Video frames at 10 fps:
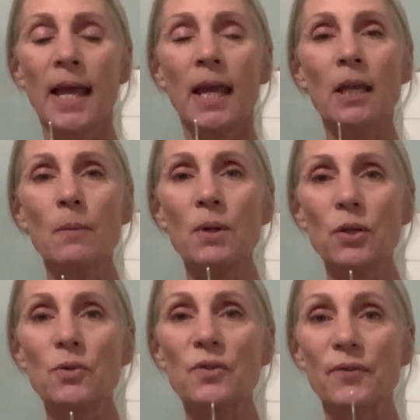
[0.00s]
It can be
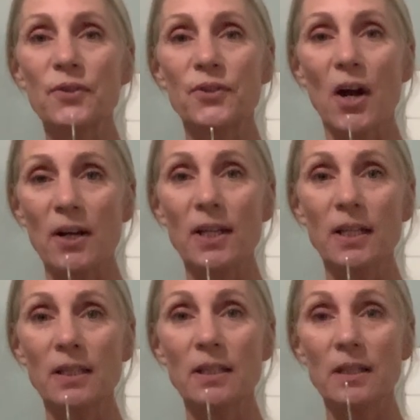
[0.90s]
used for
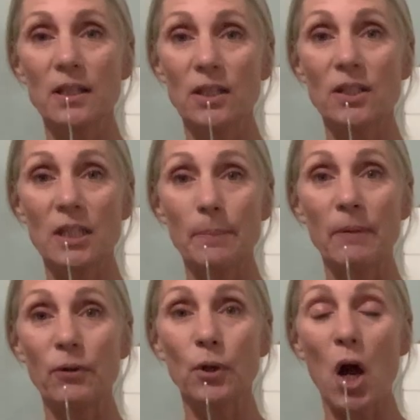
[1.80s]
starting the tip
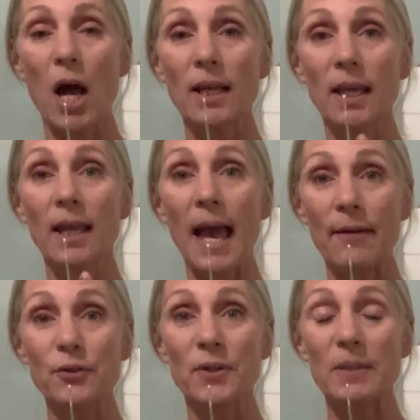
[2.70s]
of your caulking
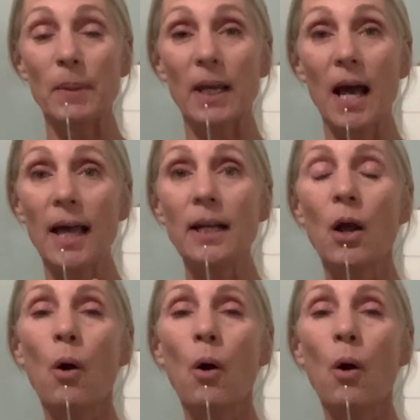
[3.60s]
after it's been cut,